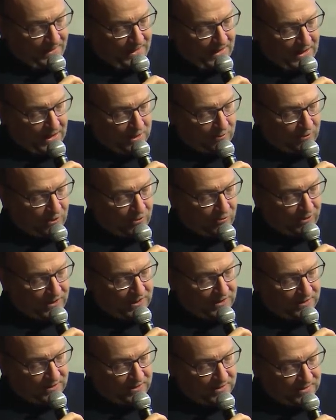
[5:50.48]
Are we
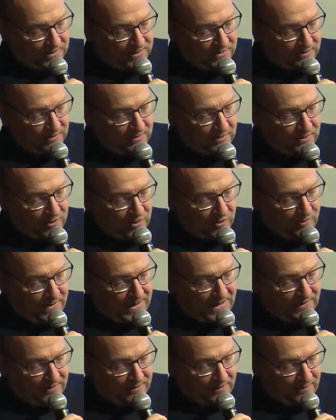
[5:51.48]
witness to the new
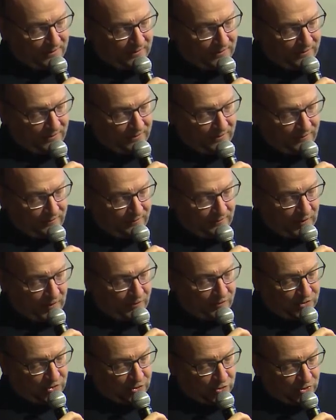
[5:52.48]
battle of
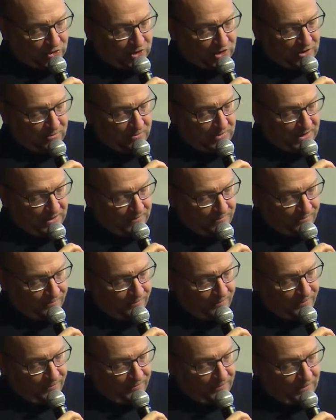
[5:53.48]
Tsushima,
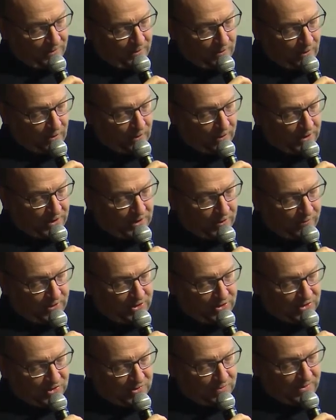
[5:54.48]
or are we
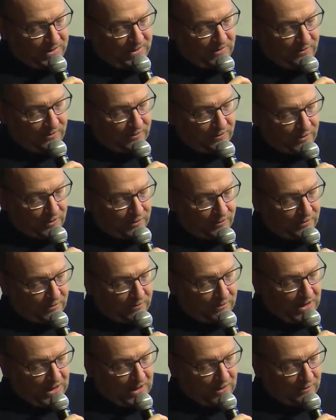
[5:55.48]
just being thrown
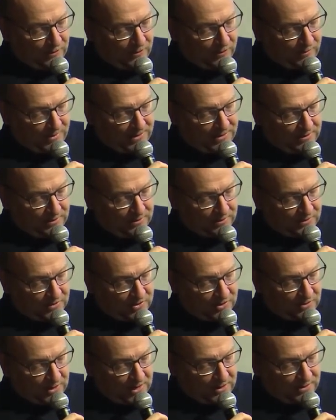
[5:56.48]
around by the
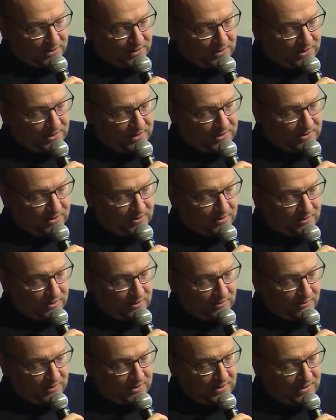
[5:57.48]
constructed history
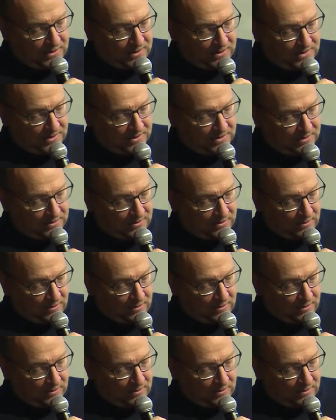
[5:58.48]
with this